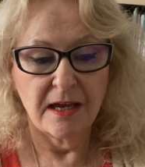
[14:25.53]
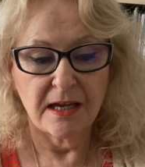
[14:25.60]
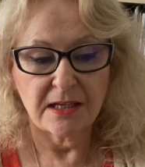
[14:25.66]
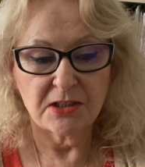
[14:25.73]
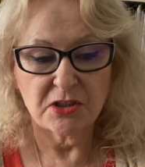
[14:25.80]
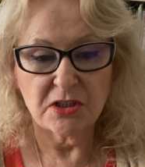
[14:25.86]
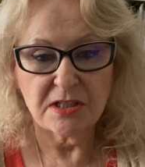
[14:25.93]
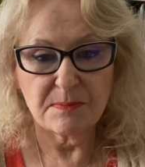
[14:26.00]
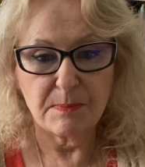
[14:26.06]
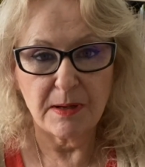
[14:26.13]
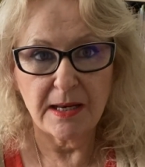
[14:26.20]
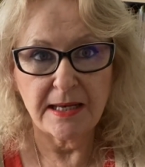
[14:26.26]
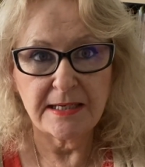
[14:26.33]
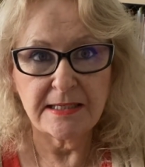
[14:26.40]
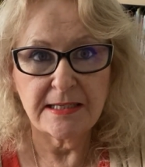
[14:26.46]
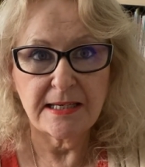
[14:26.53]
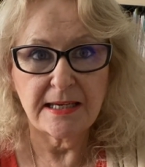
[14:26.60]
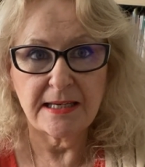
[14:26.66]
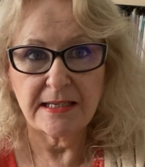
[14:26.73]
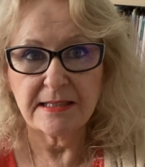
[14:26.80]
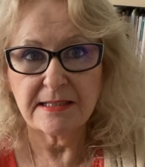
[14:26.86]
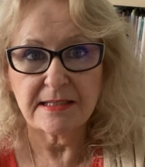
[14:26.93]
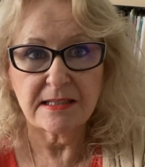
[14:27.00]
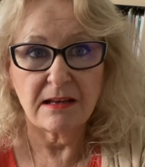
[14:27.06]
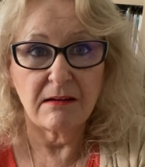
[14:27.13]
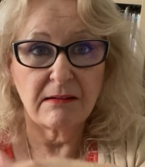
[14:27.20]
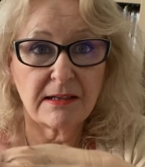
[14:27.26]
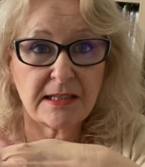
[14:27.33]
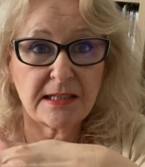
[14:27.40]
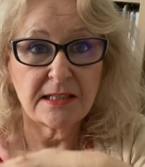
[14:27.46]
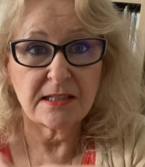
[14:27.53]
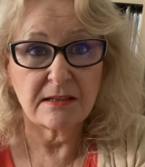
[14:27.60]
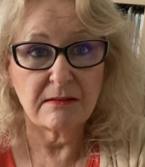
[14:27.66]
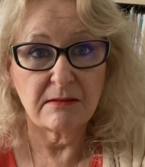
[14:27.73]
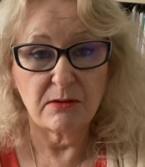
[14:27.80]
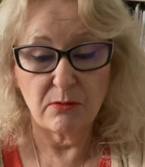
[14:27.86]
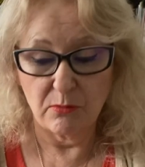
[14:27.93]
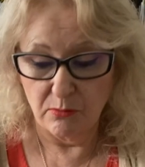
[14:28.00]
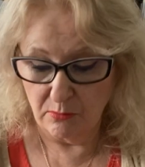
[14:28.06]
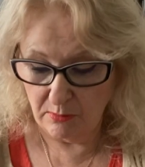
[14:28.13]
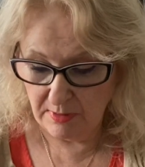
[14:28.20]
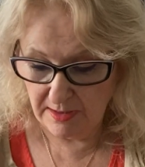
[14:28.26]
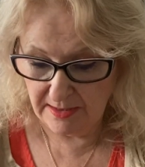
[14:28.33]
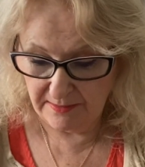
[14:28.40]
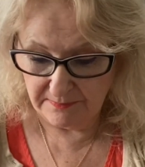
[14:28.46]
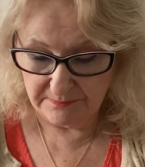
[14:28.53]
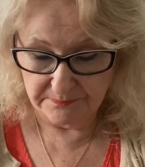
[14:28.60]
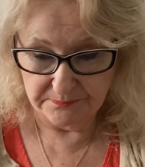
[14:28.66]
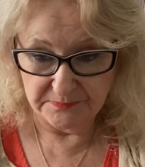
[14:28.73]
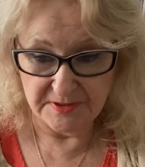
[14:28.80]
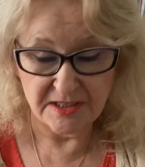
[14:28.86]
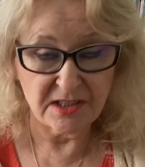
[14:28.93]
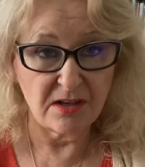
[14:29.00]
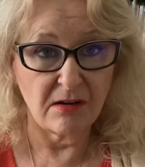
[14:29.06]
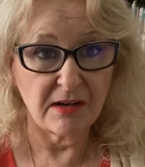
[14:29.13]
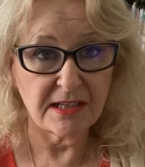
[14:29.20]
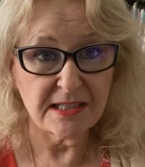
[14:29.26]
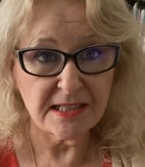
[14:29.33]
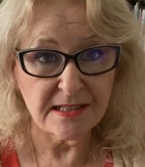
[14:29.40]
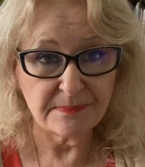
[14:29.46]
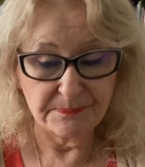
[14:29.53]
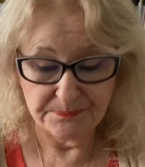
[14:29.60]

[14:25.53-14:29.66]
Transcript: and just blend it in slightly to your sides.